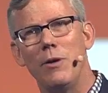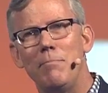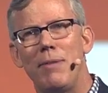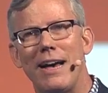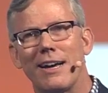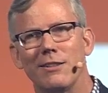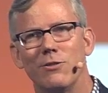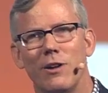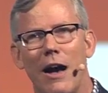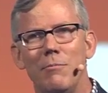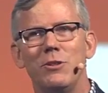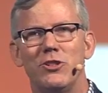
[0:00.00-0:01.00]
went back and looked,
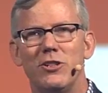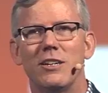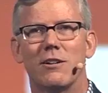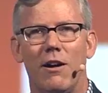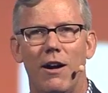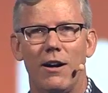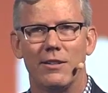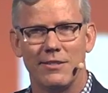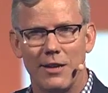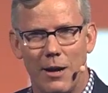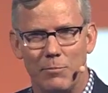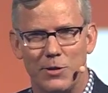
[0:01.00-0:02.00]
how much did it
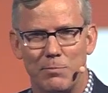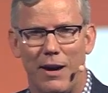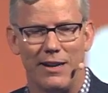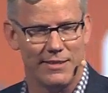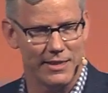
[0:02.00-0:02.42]
cost HubSpot